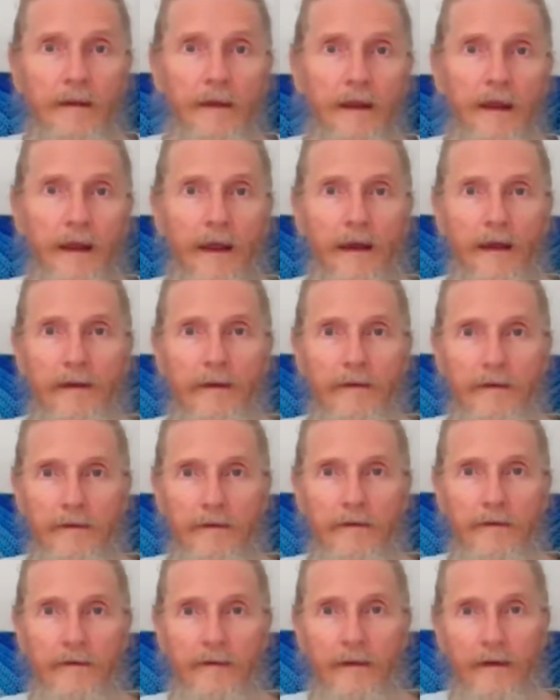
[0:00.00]

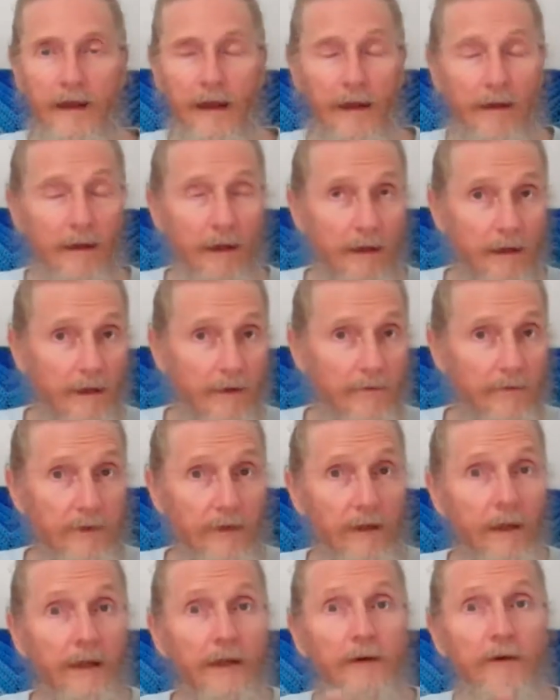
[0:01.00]
and, uh, and, and,
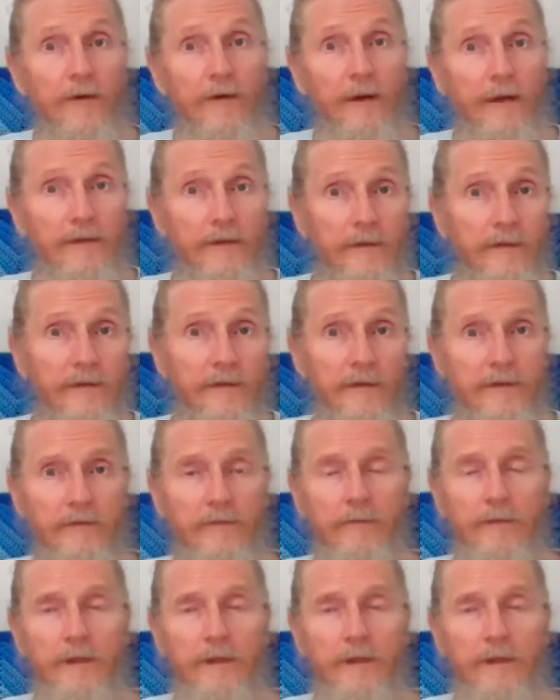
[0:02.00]
even later entities.